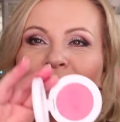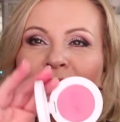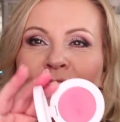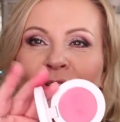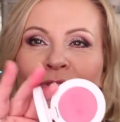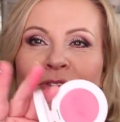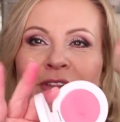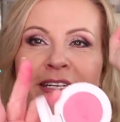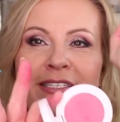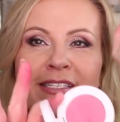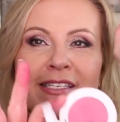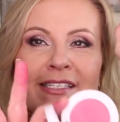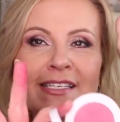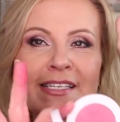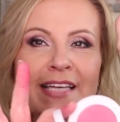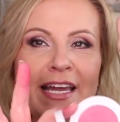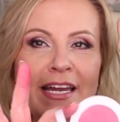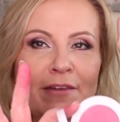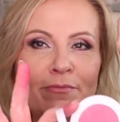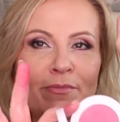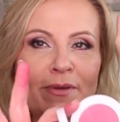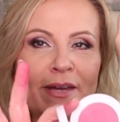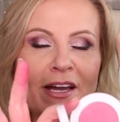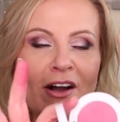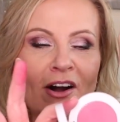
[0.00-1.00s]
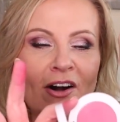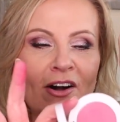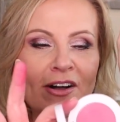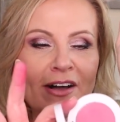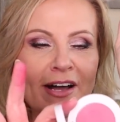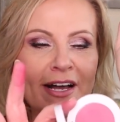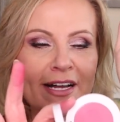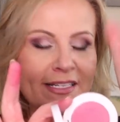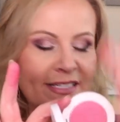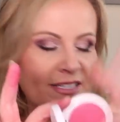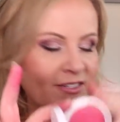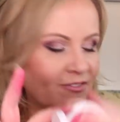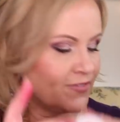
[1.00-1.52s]
So this is gonna be all
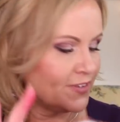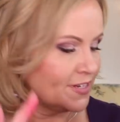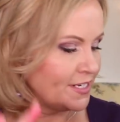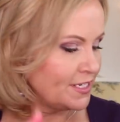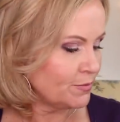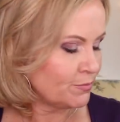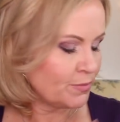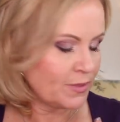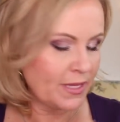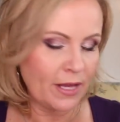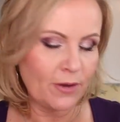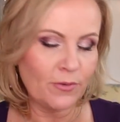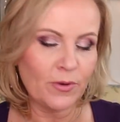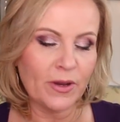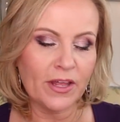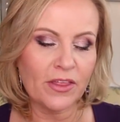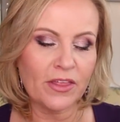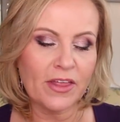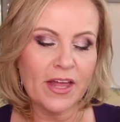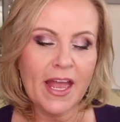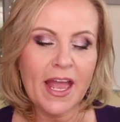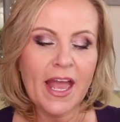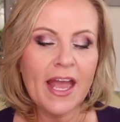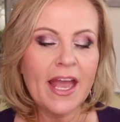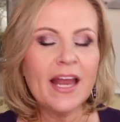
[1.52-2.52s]
kinds of fun to play with,